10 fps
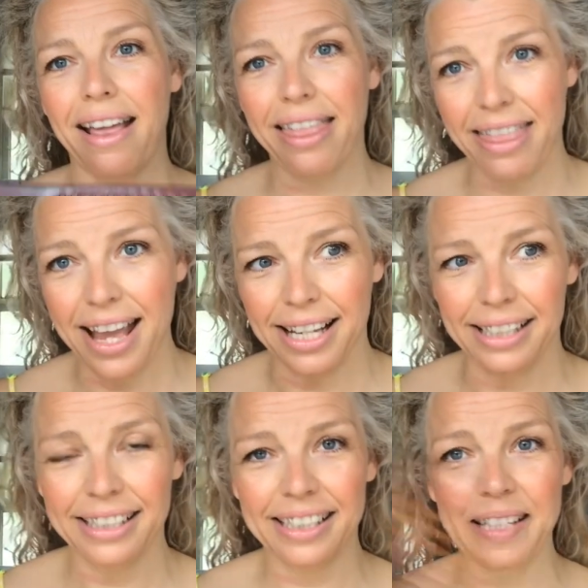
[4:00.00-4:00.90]
I
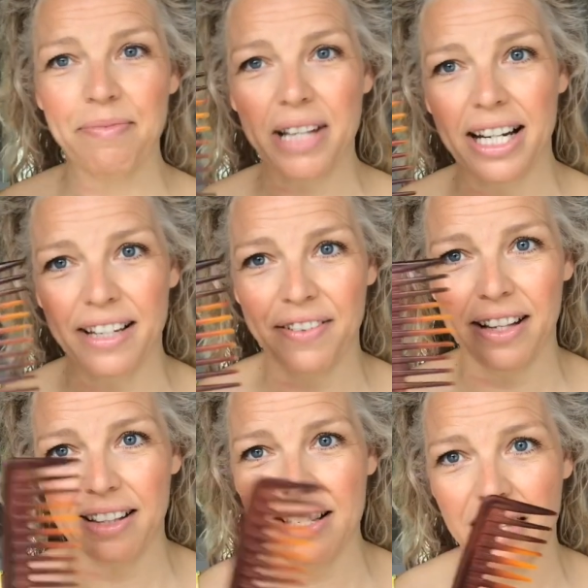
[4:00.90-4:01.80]
think I've
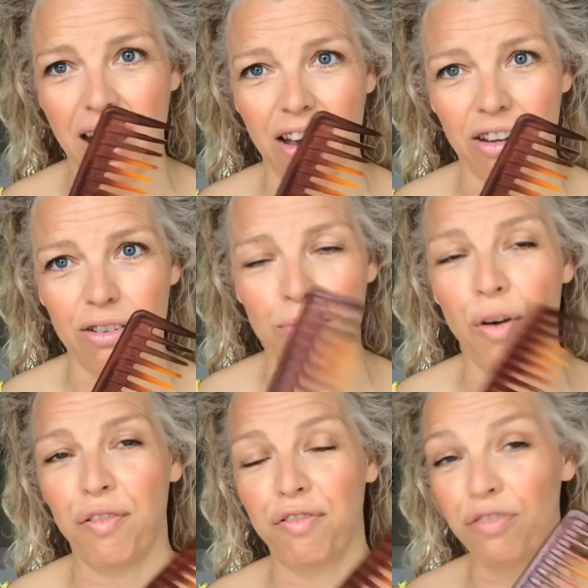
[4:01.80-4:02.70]
had this
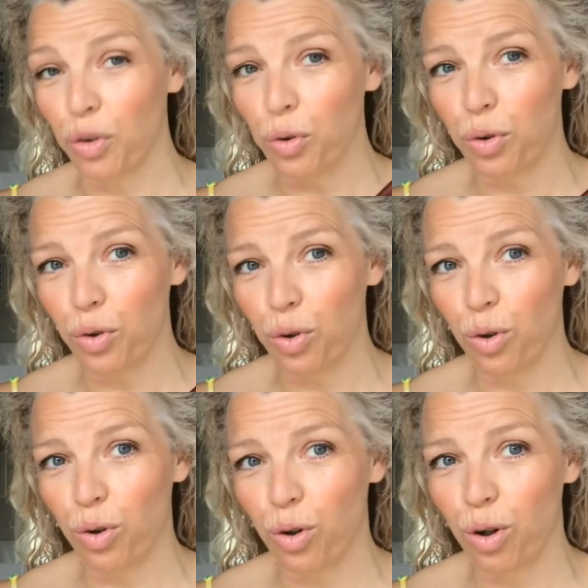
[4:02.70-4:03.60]
comb
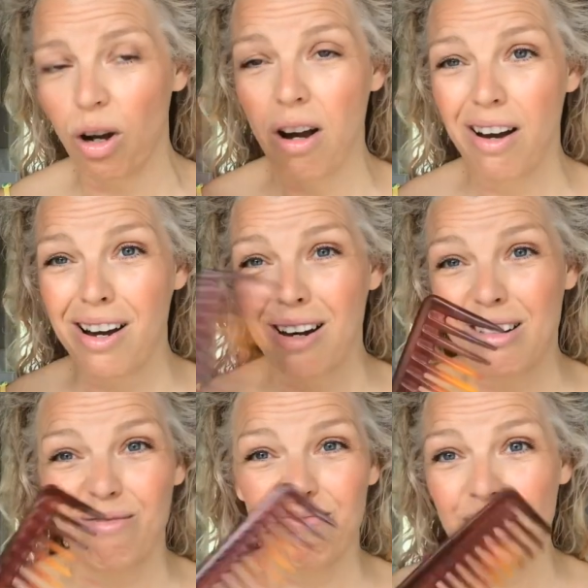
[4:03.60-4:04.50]
for
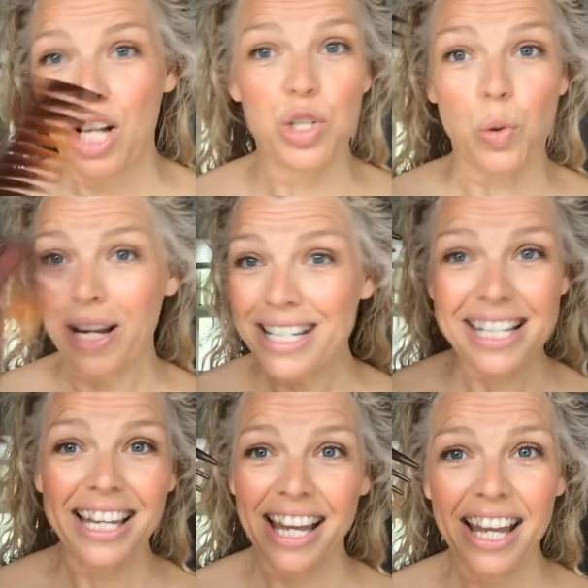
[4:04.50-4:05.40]

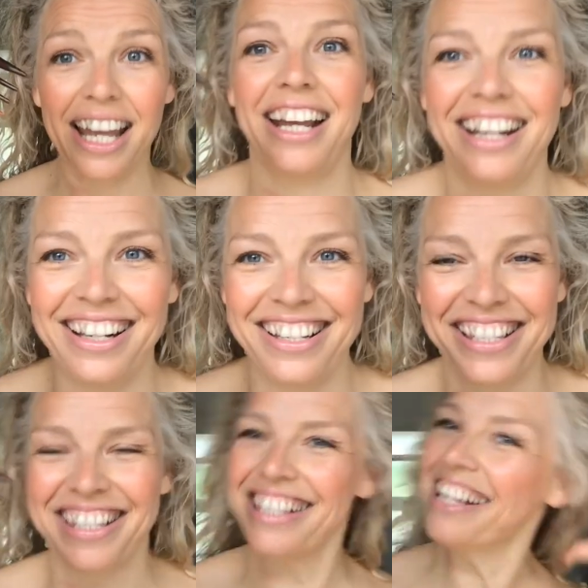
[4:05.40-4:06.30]
twenty
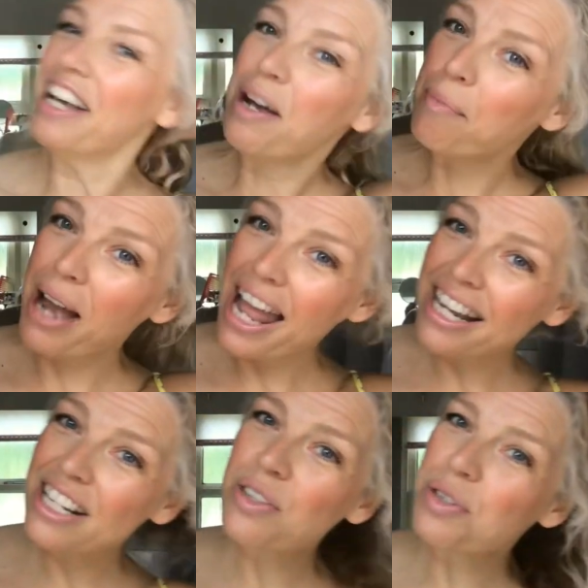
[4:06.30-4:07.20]
years, but
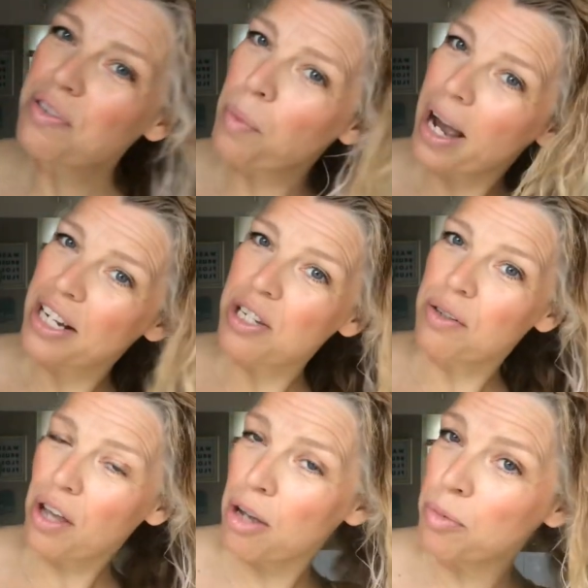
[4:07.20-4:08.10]
any sort of wide
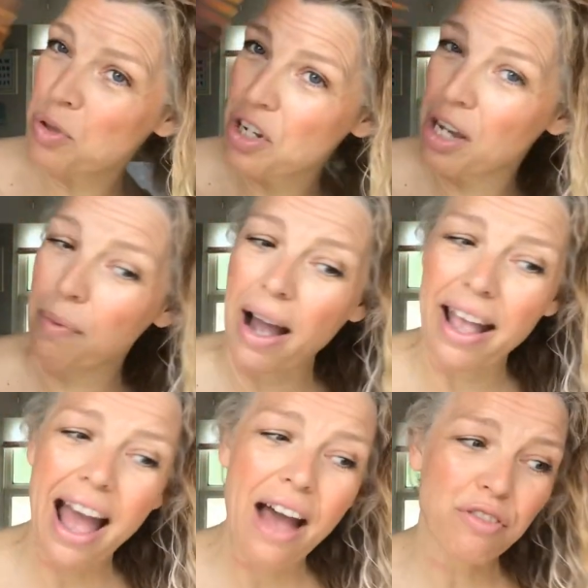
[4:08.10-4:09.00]
tooth comb will do. I
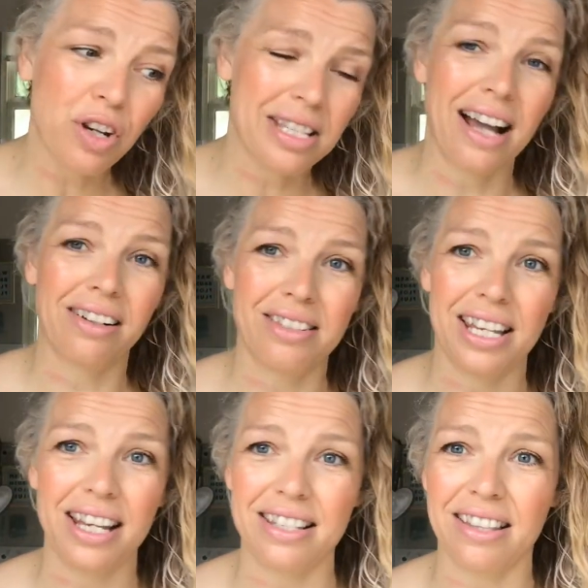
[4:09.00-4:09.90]
have got a tangle
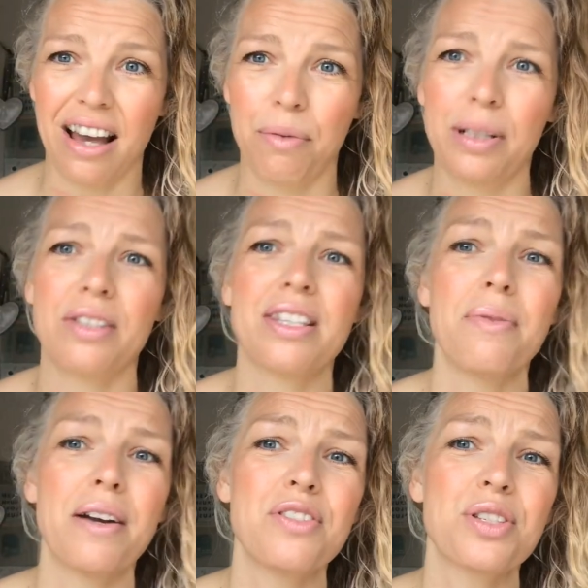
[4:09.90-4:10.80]
teaser that I will use. See
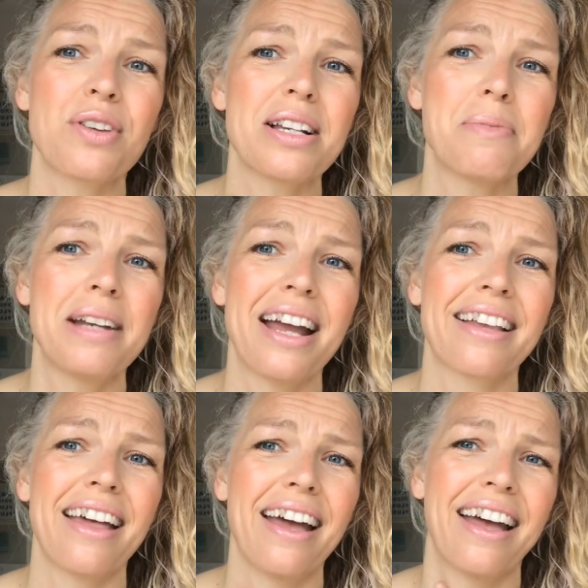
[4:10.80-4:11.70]
where I've just scratched my
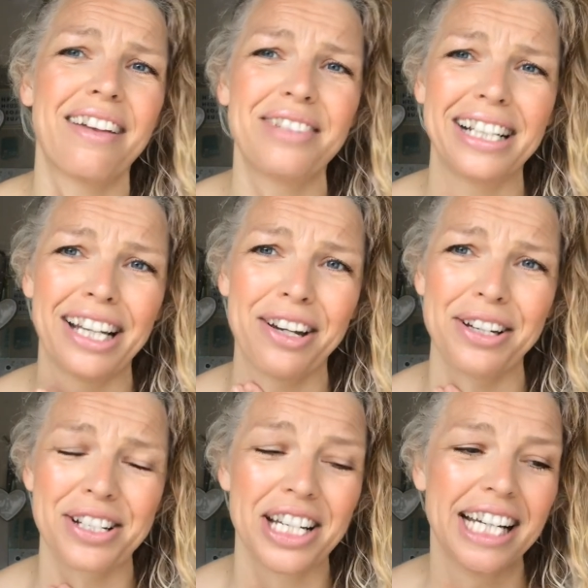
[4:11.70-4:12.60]
neck there, that really
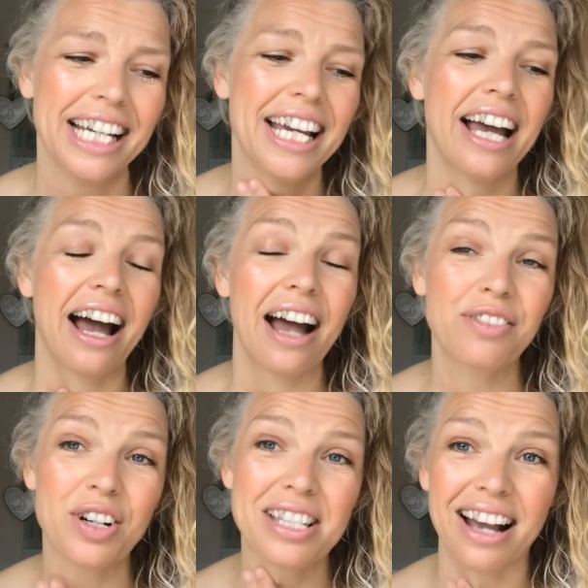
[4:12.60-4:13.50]
hurt. I
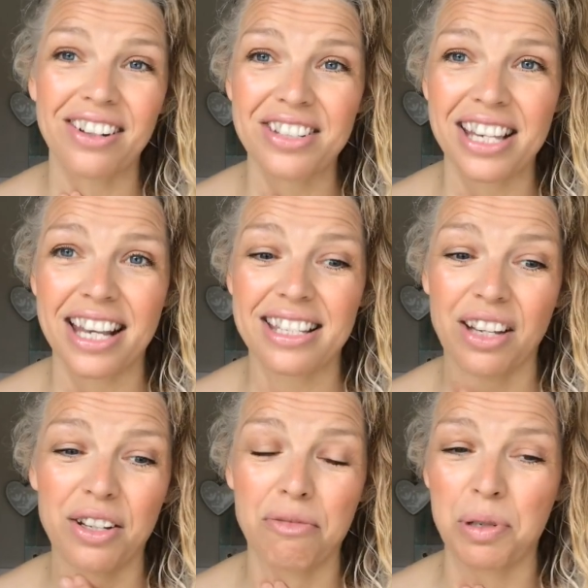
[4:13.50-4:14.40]
have got a tangle tease that
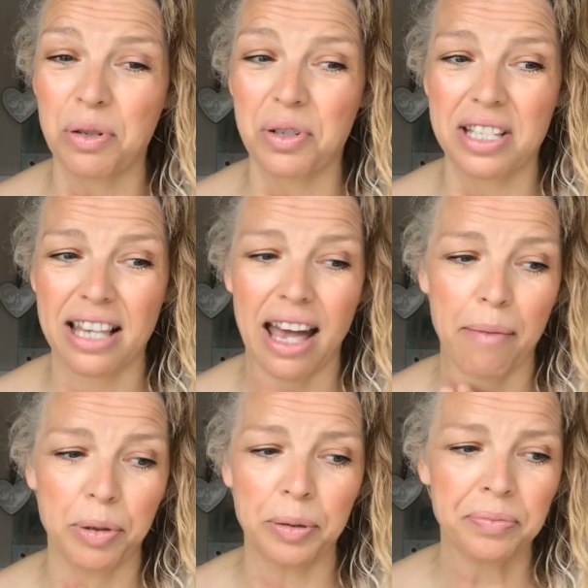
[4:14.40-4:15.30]
I use for my daughter's
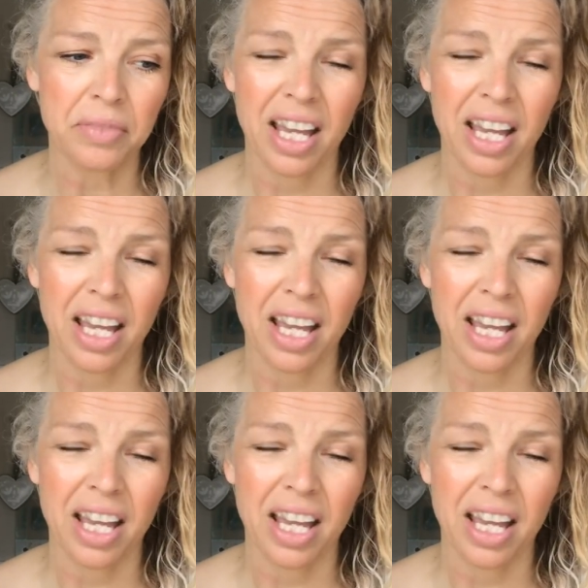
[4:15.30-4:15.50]
hair, but